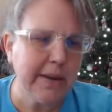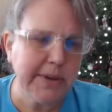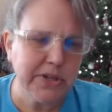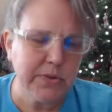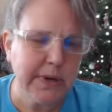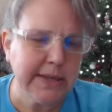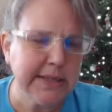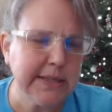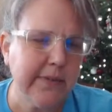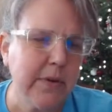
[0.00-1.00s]
I'm at
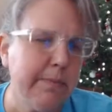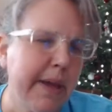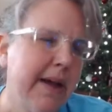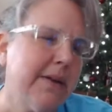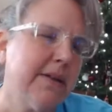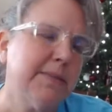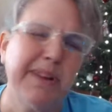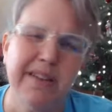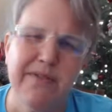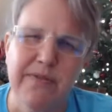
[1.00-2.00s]
27 pounds, but
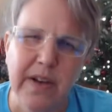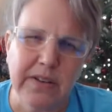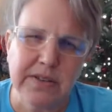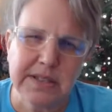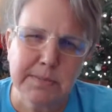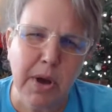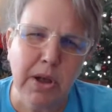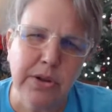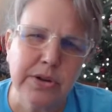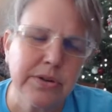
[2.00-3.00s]
I felt
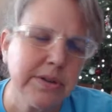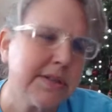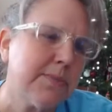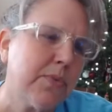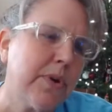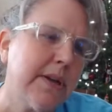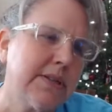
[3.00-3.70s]
smaller this morning.